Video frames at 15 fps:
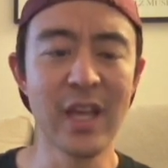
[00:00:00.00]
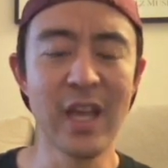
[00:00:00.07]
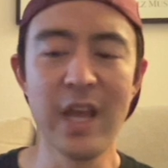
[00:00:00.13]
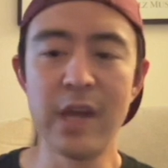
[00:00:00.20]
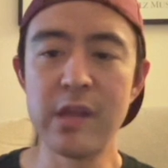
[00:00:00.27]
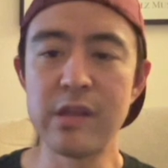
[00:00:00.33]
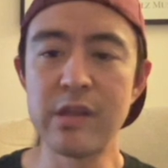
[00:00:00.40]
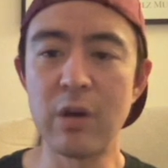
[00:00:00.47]

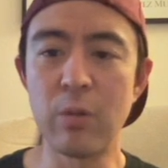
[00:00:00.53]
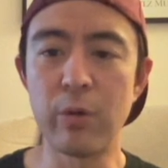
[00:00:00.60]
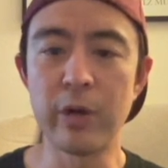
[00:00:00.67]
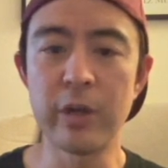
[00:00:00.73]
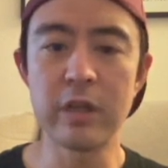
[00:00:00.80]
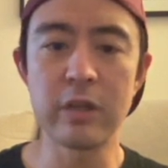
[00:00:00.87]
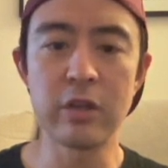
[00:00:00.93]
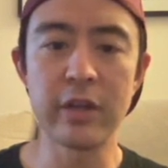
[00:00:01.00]
So we're
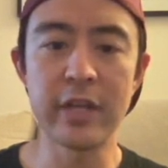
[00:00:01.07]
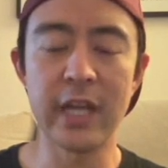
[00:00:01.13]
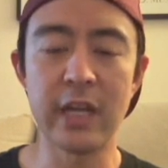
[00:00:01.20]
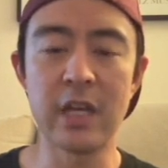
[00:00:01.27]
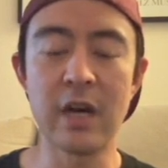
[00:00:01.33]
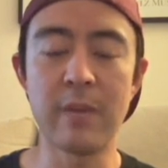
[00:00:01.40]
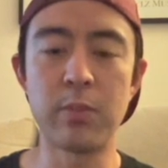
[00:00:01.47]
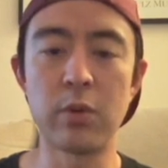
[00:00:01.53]
going to look at a
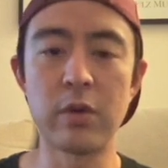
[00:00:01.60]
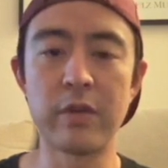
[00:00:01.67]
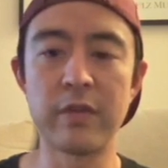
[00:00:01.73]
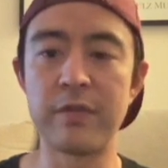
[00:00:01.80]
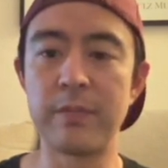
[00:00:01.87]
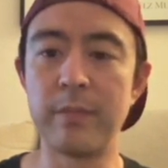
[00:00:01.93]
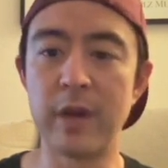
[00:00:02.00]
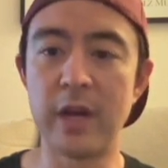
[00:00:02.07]
couple
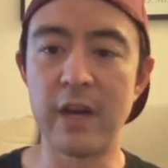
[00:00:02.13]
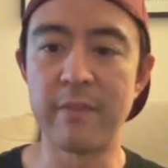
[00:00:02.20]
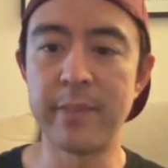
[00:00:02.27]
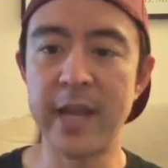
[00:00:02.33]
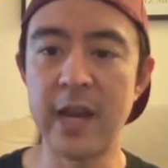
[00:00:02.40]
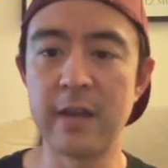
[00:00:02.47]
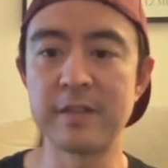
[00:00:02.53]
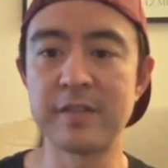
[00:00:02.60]
of
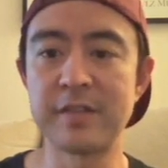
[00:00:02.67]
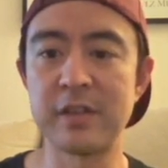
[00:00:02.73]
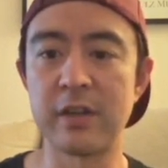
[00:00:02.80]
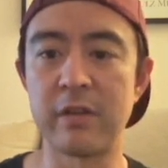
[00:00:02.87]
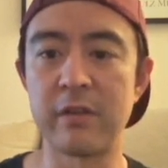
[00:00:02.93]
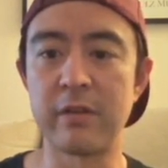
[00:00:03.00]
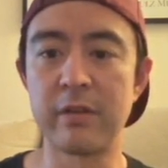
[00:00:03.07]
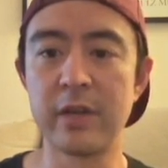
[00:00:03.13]
pairs.
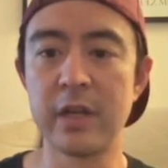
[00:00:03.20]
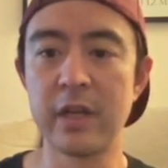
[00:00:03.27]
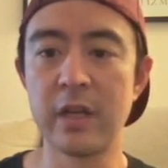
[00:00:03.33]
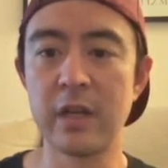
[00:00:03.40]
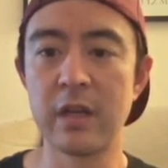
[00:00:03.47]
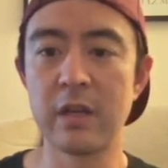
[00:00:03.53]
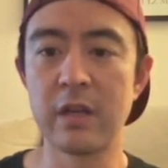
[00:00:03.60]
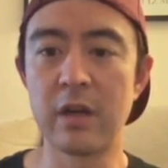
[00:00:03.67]
So
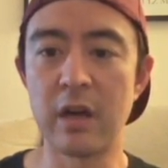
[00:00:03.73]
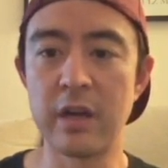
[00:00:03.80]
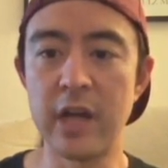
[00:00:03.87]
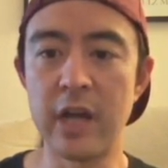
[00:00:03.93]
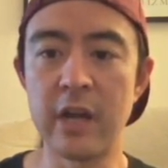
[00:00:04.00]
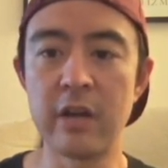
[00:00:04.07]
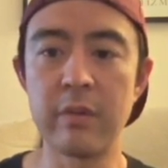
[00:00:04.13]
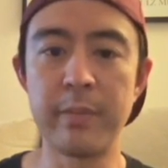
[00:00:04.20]

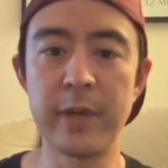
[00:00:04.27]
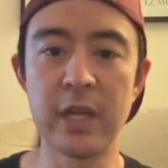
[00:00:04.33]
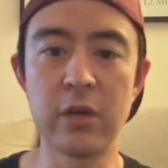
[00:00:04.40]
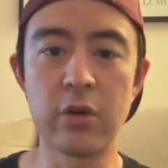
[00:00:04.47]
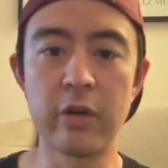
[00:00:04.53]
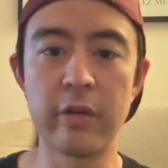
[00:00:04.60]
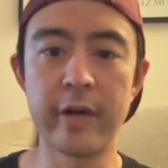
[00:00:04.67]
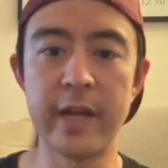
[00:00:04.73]
Cardano
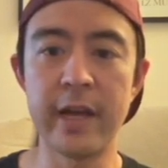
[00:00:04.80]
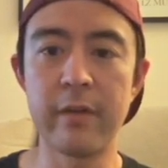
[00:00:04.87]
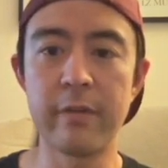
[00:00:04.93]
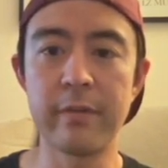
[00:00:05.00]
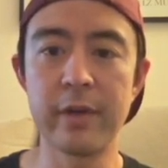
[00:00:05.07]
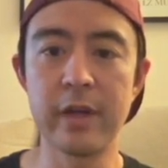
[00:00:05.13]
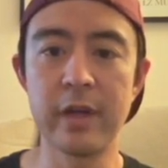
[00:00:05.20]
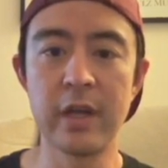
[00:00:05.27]
Bitcoin right
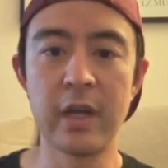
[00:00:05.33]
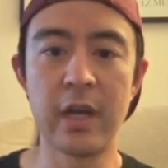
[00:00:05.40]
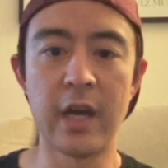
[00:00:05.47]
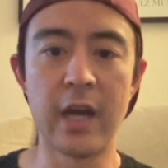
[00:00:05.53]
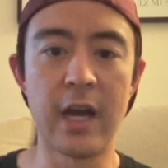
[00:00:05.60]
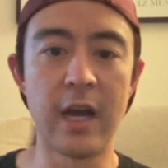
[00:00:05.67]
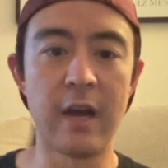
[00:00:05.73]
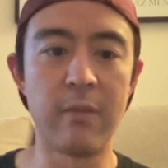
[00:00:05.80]

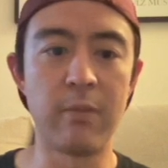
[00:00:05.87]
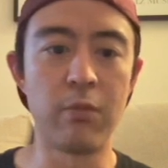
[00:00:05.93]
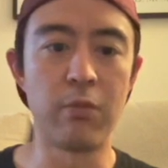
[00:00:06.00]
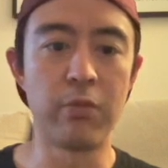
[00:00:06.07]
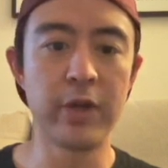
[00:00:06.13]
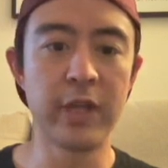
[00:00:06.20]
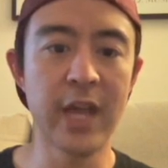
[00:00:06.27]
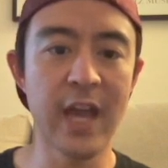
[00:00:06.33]
now,
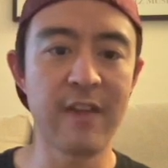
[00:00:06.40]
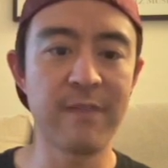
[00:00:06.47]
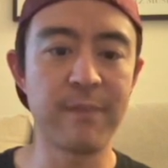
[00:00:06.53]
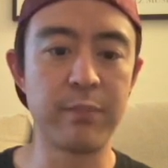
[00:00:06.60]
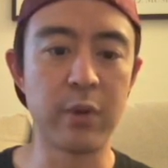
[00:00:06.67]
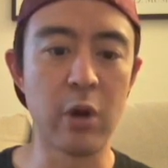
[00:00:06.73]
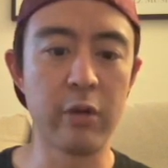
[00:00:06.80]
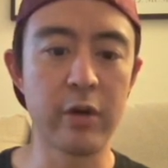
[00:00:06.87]
we have
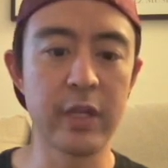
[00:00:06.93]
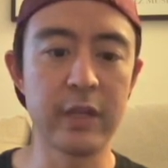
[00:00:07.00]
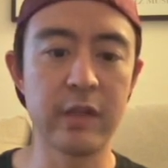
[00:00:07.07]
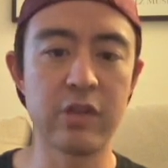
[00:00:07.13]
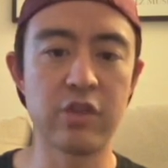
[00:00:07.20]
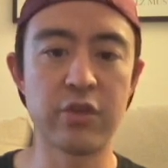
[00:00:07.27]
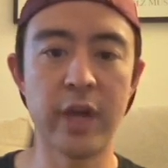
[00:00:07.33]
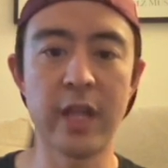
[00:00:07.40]
broken this
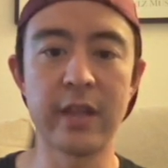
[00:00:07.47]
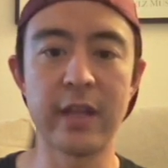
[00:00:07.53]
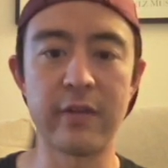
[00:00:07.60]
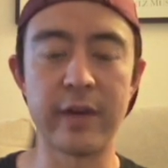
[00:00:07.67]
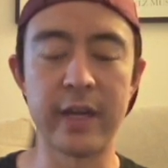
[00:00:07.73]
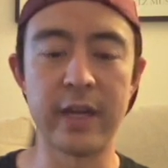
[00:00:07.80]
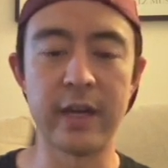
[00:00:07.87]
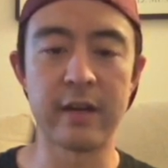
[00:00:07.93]
trend line
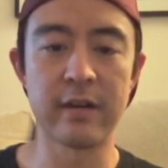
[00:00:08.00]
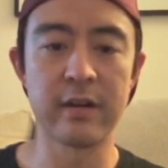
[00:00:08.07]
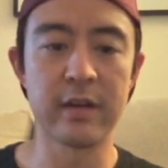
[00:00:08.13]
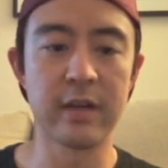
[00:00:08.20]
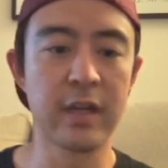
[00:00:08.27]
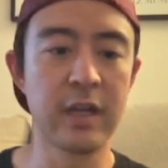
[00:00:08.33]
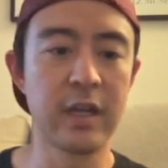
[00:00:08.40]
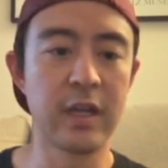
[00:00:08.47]
right here
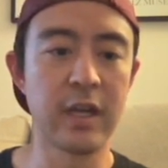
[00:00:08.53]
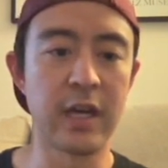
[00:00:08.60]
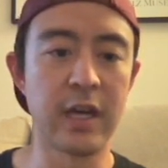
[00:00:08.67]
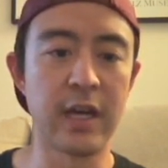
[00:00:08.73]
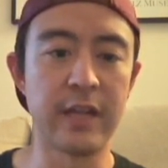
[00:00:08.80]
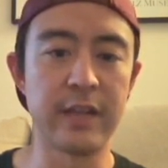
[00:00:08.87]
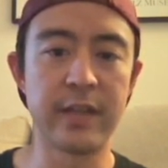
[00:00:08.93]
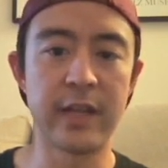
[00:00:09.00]

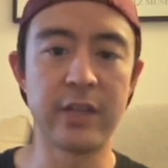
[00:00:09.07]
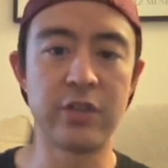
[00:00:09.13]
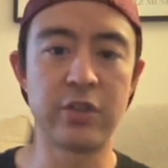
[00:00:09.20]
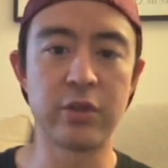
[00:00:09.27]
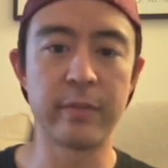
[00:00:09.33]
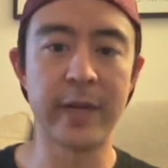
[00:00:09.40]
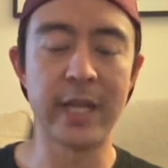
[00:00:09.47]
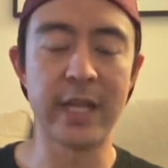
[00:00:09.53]
that I
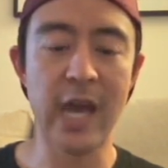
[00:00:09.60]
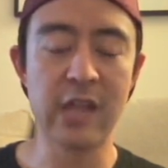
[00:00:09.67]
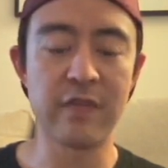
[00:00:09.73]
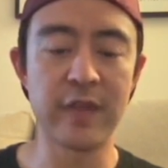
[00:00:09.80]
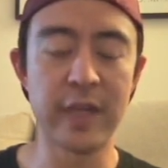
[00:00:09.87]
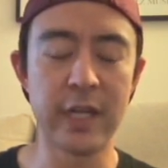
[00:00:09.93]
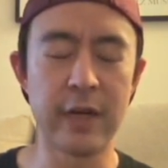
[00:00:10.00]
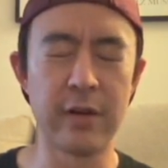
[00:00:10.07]
drew in my last
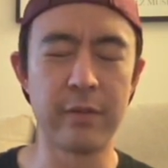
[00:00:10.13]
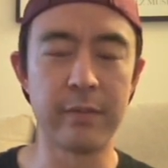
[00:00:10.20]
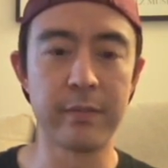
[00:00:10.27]
video.